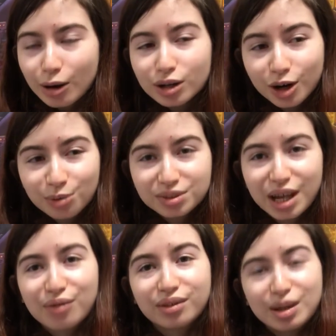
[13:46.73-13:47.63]
our
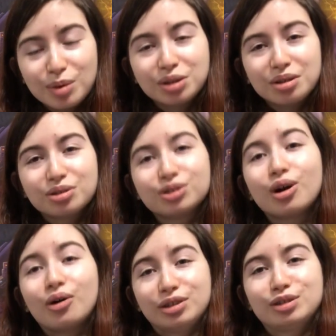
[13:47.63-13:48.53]
homes have limited
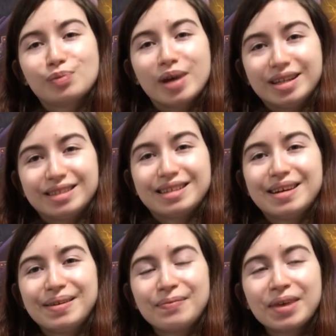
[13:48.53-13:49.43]
storage space.